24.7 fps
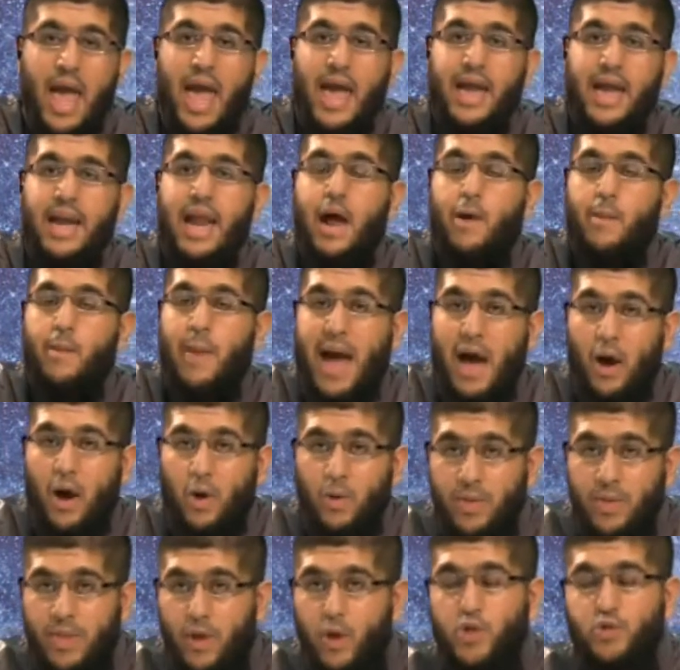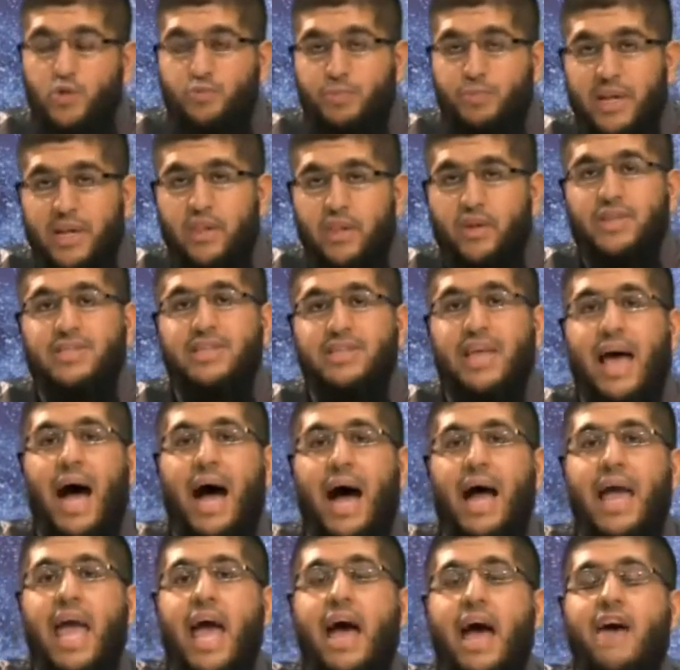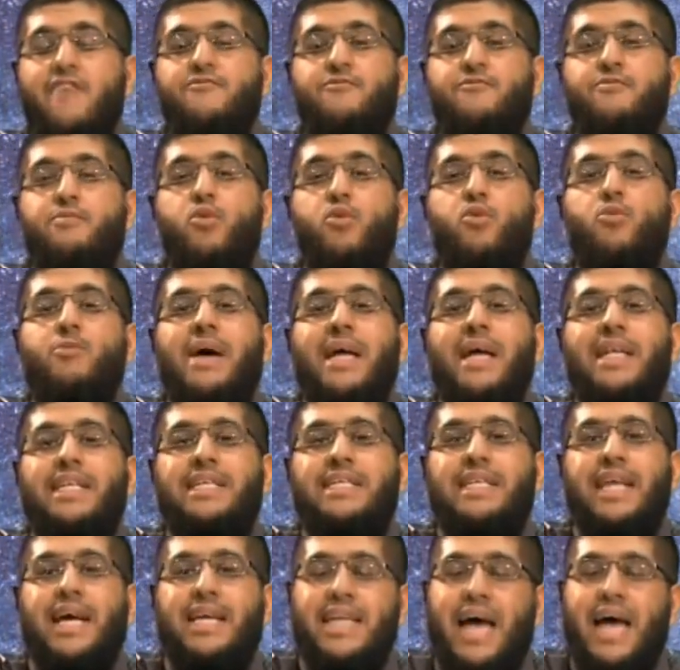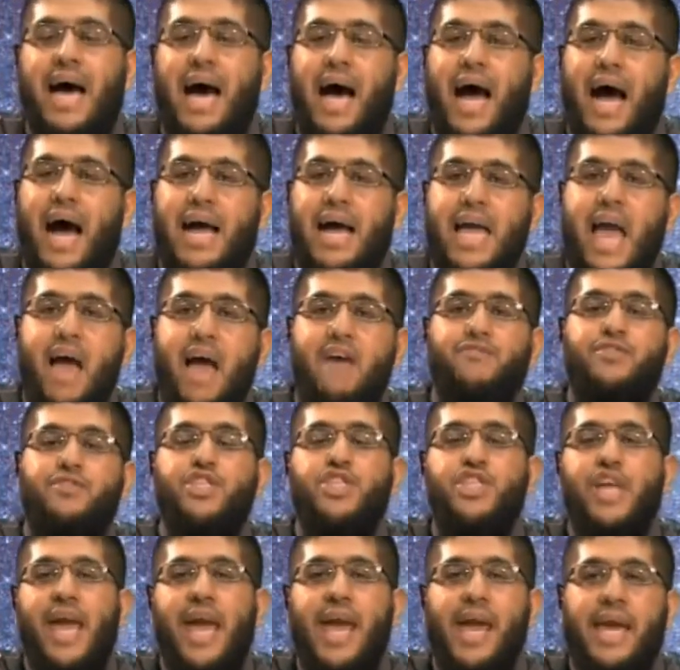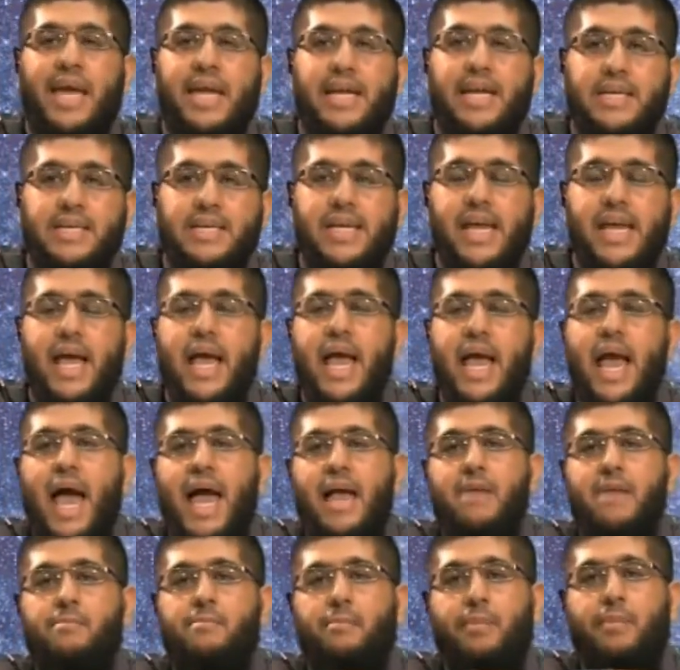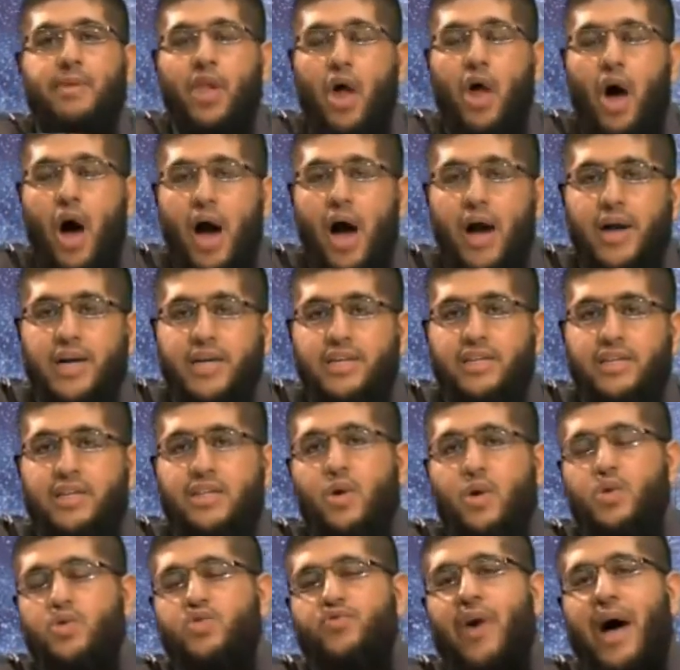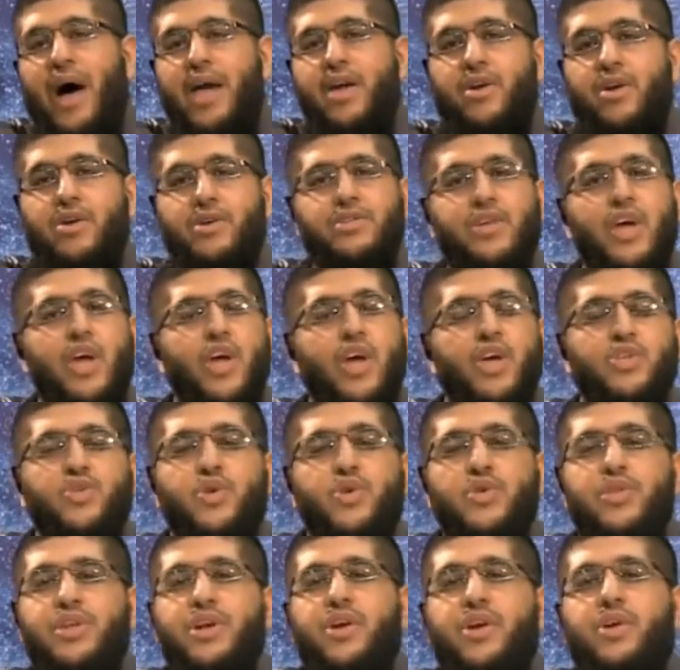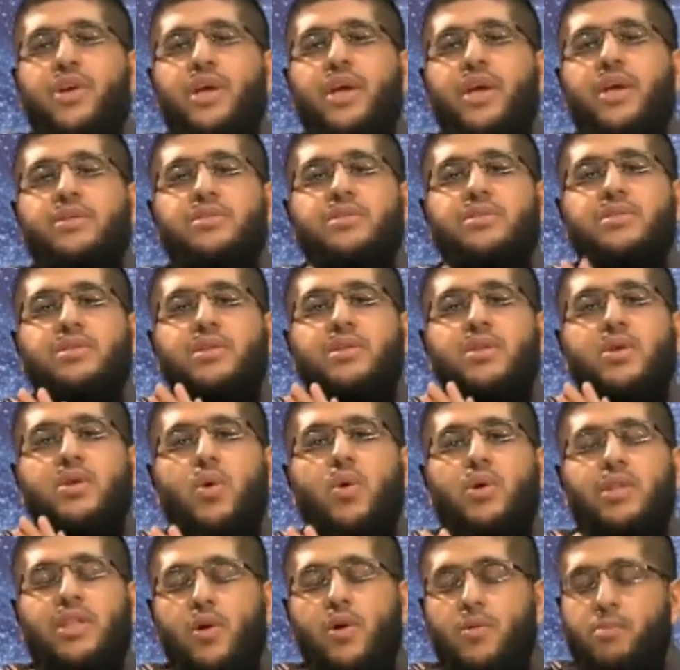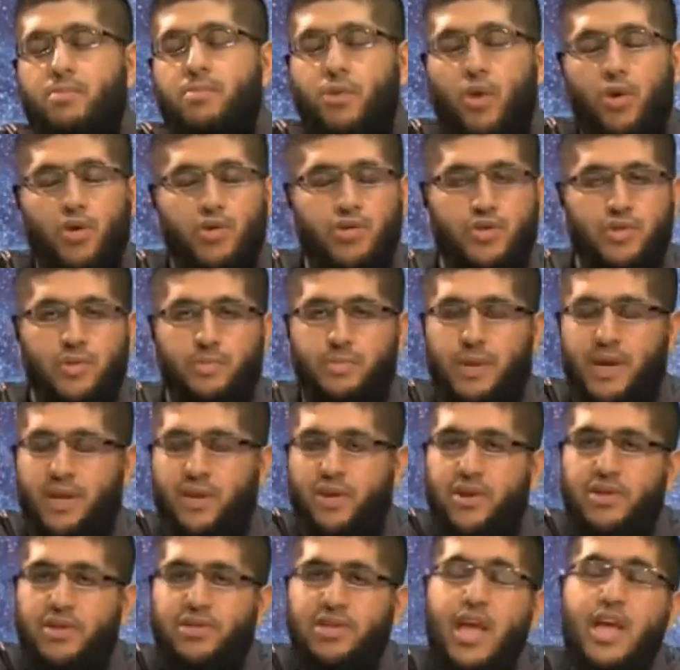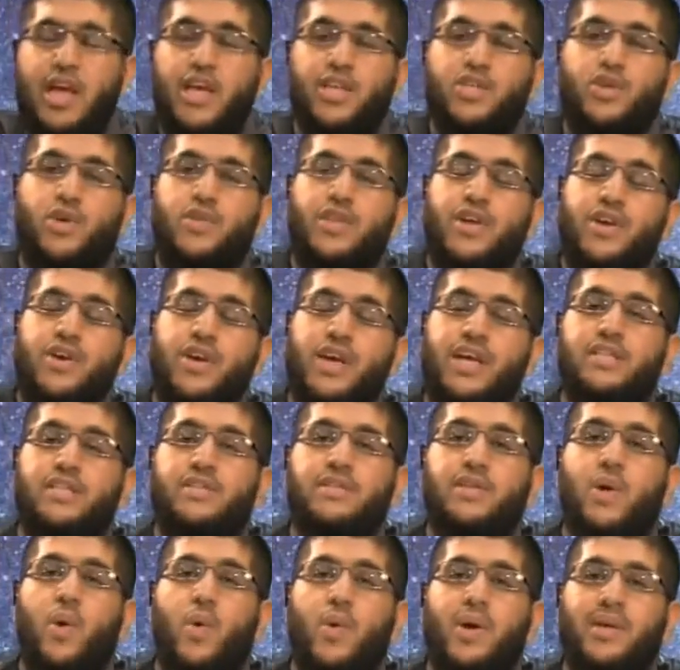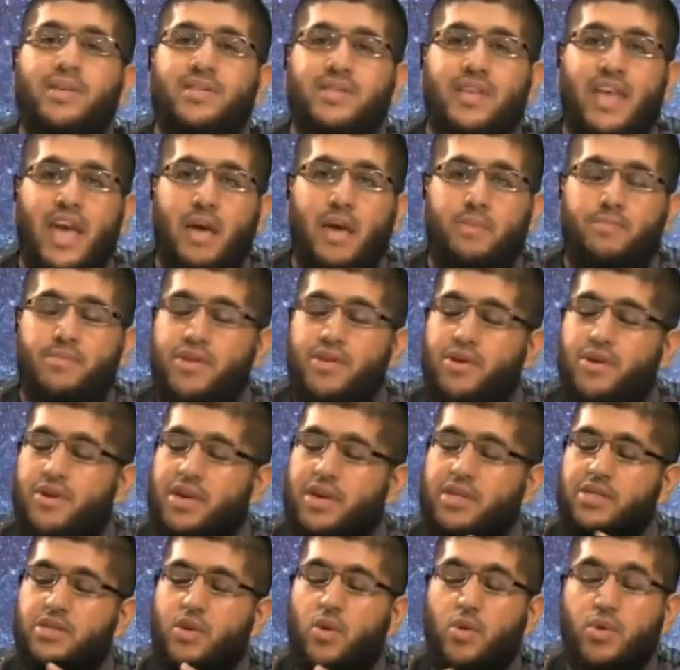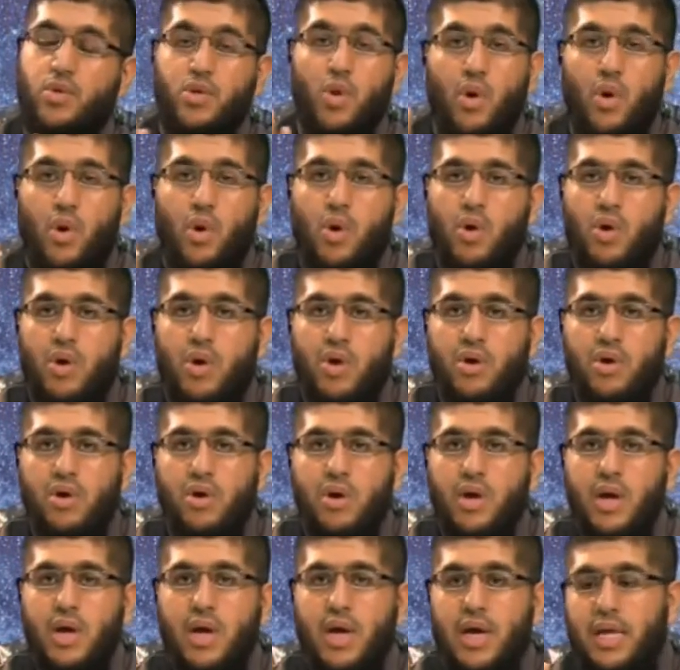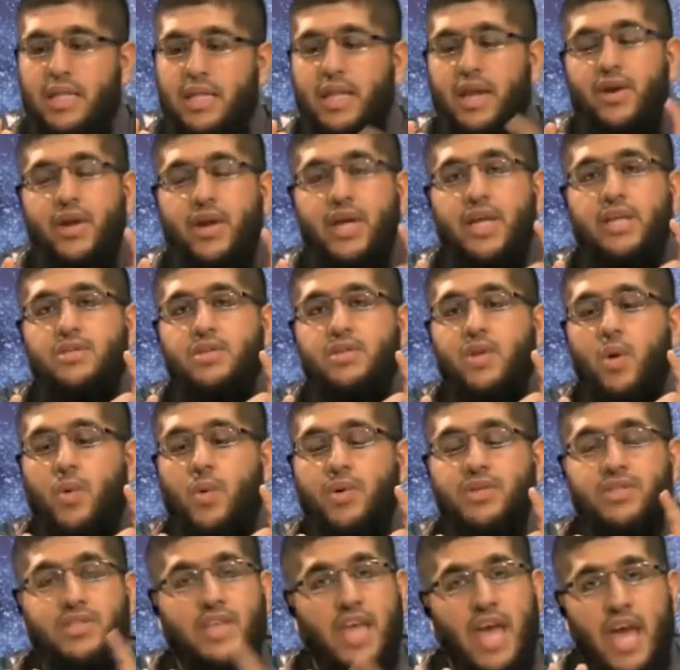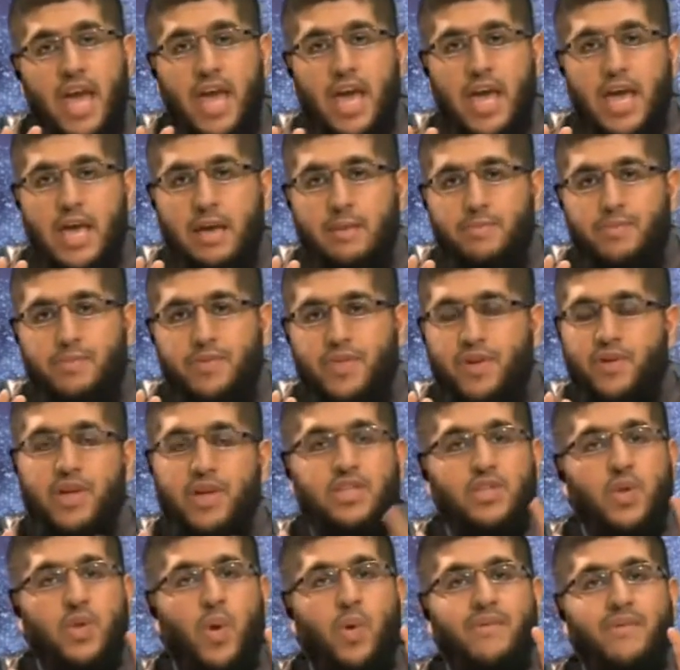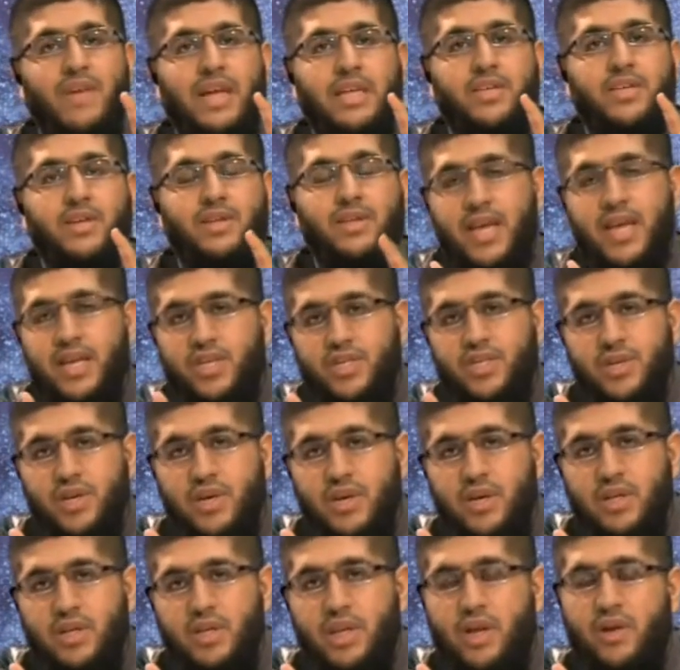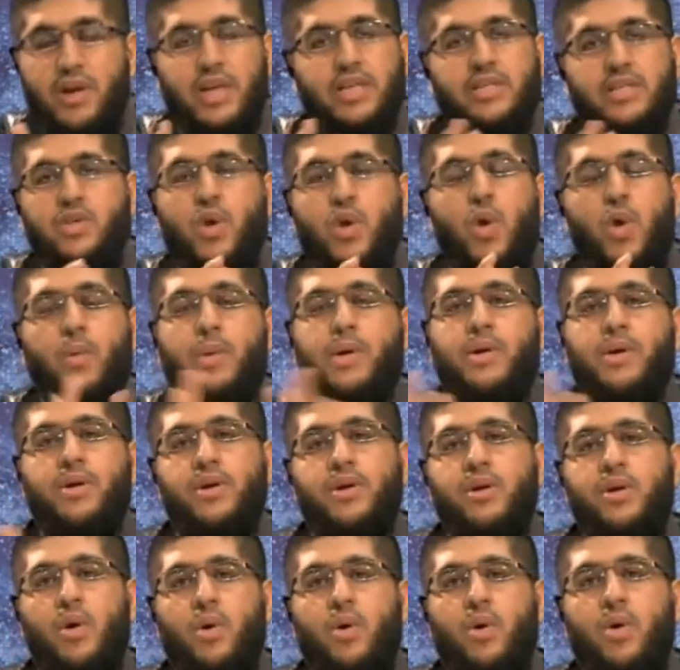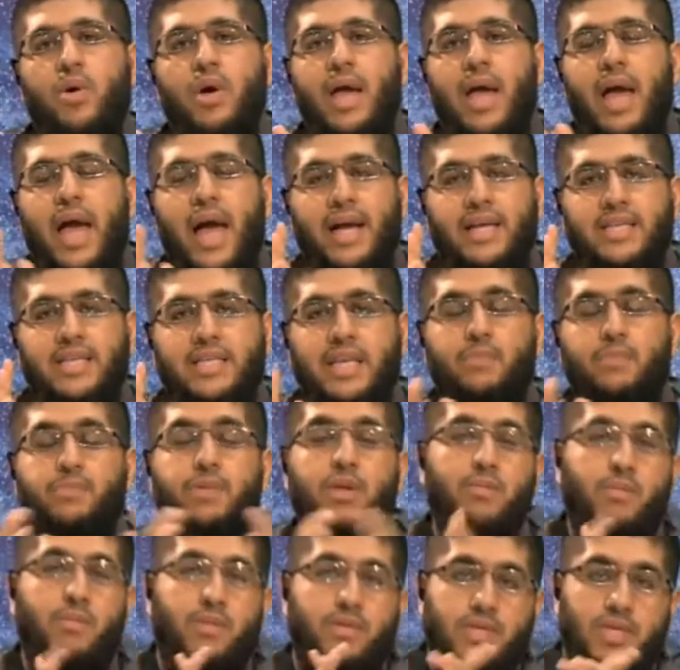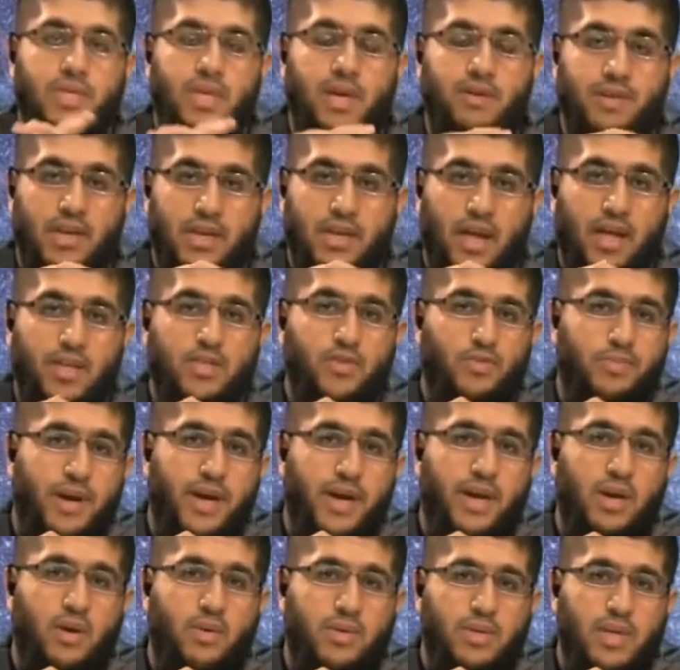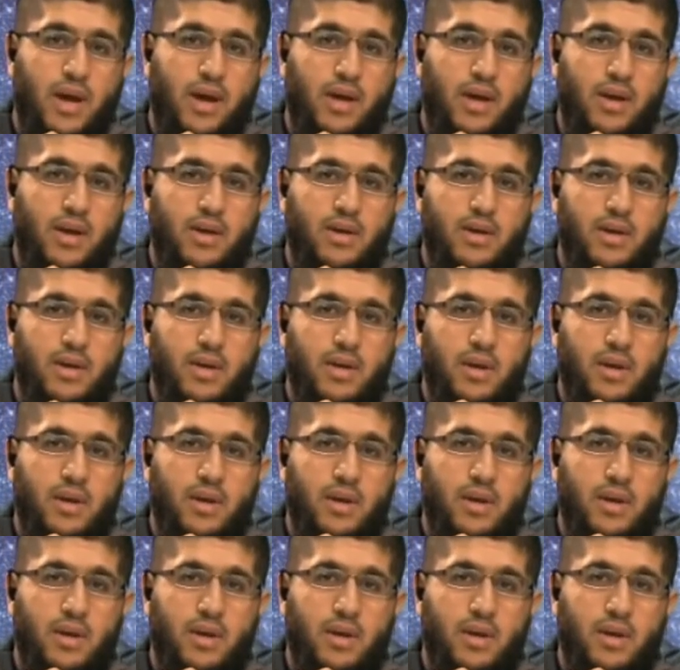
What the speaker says: And around those pillars, I have mumaddada, I have chained and blocked those fires, so there is no, those pillars, so there is no escape. There is no door, there is no escape, there is no ventilation, there is nowhere to go except the mercy of Allah subhanahu wa ta'ala.